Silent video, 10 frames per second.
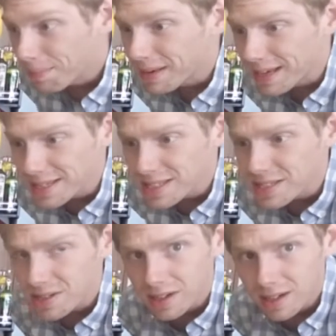
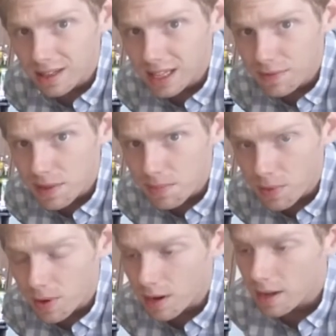pieces are going to leave the
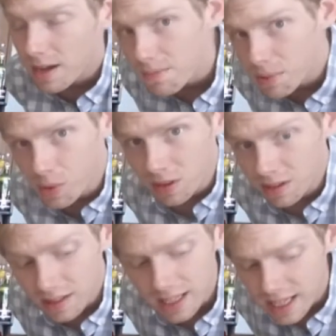board.
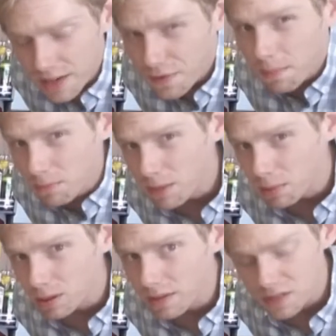Importantly, if a
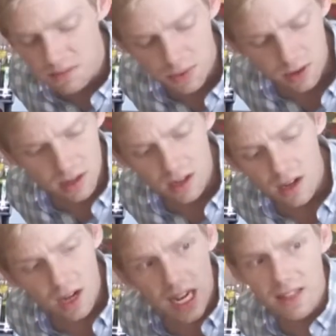meeple leaves the board,
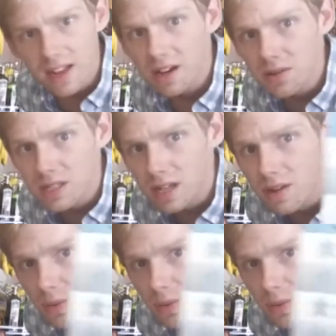he then goes to